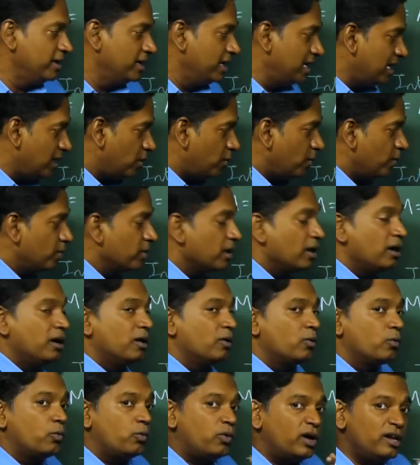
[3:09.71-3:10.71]
Now
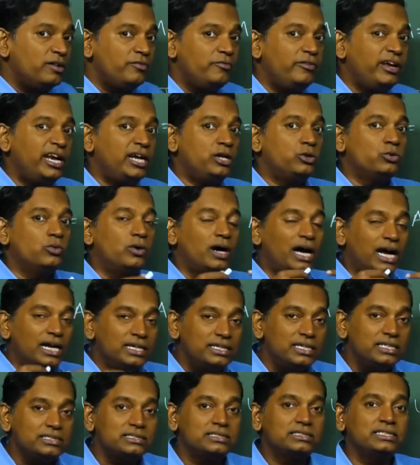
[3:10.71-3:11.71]
one way to
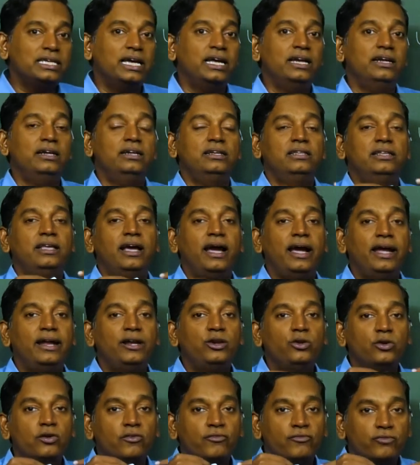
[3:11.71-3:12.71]
understand the
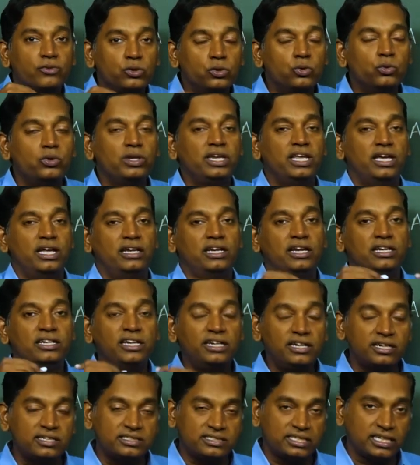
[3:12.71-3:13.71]
idea of union and
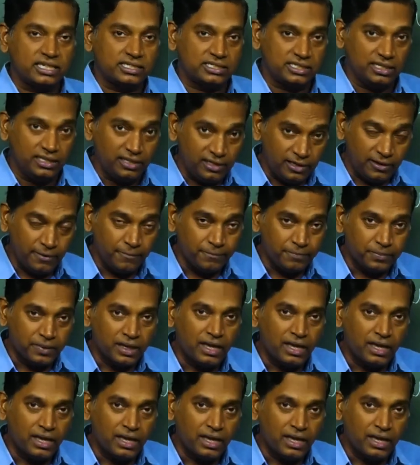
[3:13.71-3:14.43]
intersection